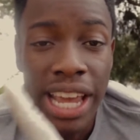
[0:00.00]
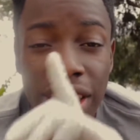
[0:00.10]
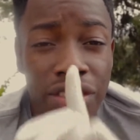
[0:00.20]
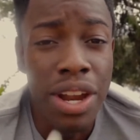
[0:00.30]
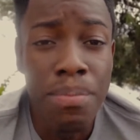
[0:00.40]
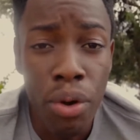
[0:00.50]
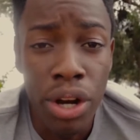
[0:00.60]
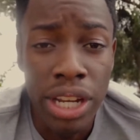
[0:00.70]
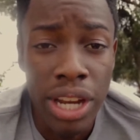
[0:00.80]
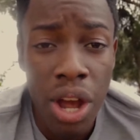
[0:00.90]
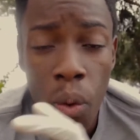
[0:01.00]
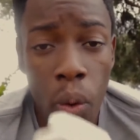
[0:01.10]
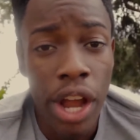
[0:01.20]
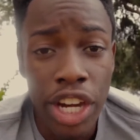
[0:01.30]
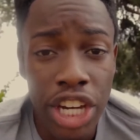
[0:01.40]
like it's very important
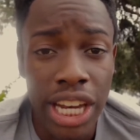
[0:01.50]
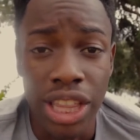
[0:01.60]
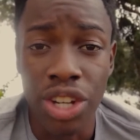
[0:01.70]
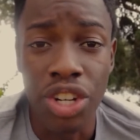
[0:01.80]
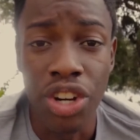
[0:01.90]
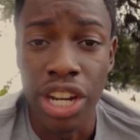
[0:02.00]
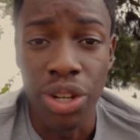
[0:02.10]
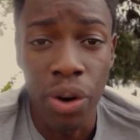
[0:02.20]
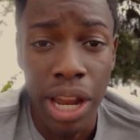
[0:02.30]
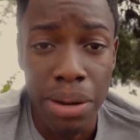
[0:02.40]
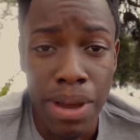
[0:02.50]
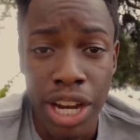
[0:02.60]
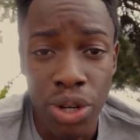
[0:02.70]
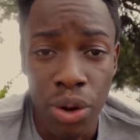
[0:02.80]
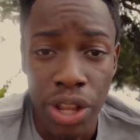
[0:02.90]
while you're chasing those trends to always
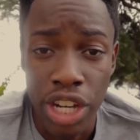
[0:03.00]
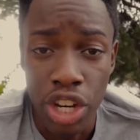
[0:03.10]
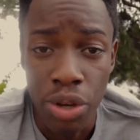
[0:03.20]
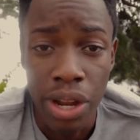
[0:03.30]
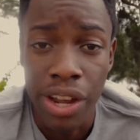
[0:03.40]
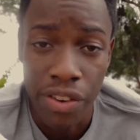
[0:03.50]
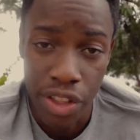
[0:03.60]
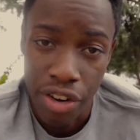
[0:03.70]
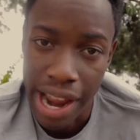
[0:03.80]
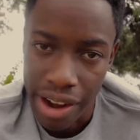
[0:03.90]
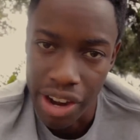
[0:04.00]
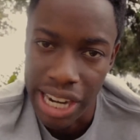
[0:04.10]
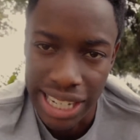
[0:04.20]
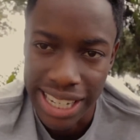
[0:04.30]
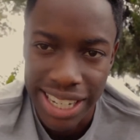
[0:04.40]
make sure that you're doing it for the right
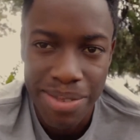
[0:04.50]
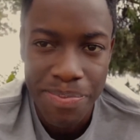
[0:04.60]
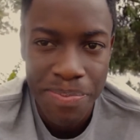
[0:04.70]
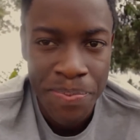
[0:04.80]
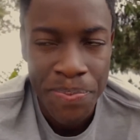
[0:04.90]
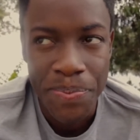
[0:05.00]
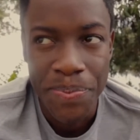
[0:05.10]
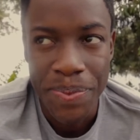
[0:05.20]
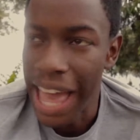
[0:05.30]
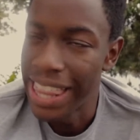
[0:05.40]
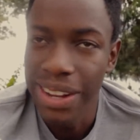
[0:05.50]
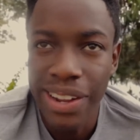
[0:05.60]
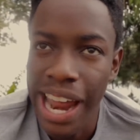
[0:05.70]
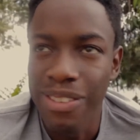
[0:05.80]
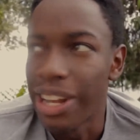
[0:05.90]
reasons. And that's
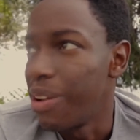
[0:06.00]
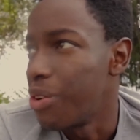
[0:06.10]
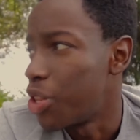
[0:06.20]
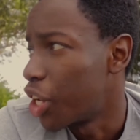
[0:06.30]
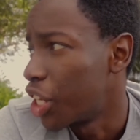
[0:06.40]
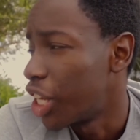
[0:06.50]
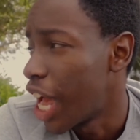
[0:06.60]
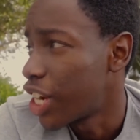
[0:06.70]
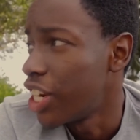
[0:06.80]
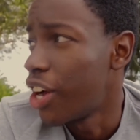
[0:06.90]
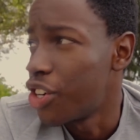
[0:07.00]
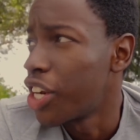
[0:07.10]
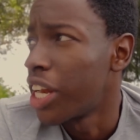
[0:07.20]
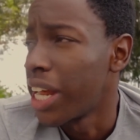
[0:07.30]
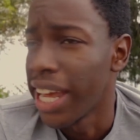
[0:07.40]
what I have to leave with you, because it's actually now
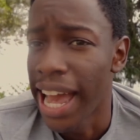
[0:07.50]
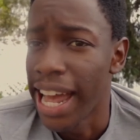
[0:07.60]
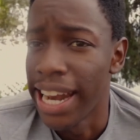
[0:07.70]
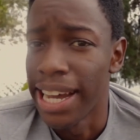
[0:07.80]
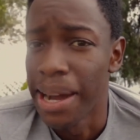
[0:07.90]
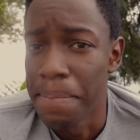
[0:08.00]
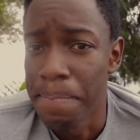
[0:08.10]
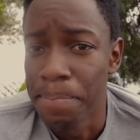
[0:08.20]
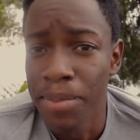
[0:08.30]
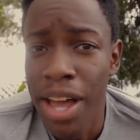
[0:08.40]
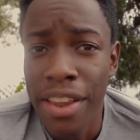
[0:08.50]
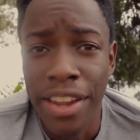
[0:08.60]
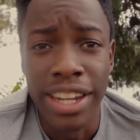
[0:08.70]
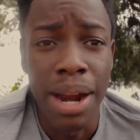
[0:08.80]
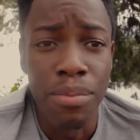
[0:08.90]
drizzling, and
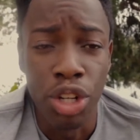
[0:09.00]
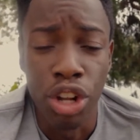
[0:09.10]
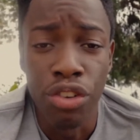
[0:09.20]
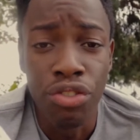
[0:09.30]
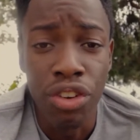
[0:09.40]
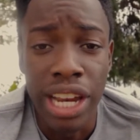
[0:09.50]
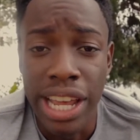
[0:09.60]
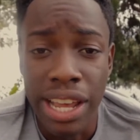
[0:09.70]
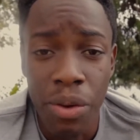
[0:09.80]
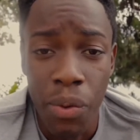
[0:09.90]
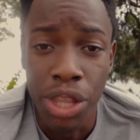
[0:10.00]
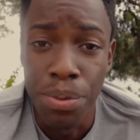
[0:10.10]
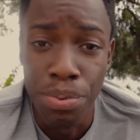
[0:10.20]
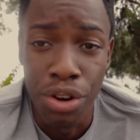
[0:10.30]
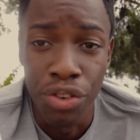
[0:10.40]
the camera is not fully
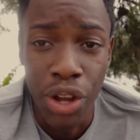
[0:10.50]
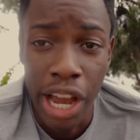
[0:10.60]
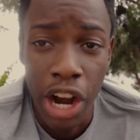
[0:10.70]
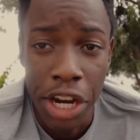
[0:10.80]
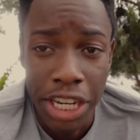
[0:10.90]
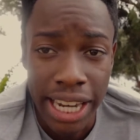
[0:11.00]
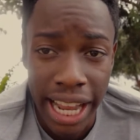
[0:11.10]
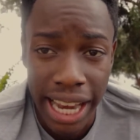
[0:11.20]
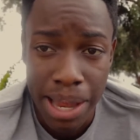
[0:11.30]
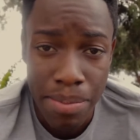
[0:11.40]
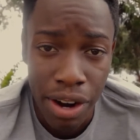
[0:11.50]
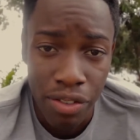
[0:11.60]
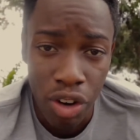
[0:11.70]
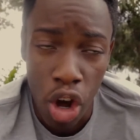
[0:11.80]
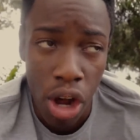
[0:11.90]
weatherproof, so I can't exactly keep it
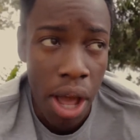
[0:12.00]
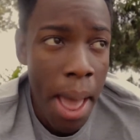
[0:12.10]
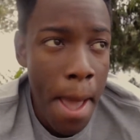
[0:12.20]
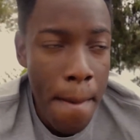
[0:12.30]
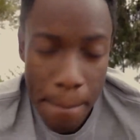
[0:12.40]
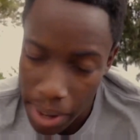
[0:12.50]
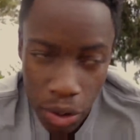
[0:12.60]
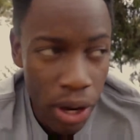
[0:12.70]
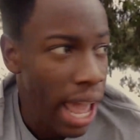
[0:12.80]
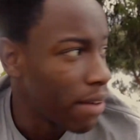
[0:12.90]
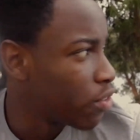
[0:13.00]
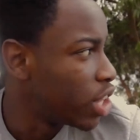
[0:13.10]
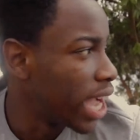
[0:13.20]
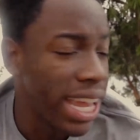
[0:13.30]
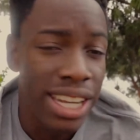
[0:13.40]
off for long. That's all I have for
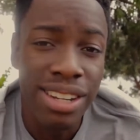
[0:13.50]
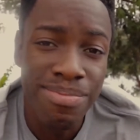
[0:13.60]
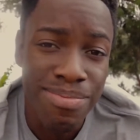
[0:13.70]
you guys,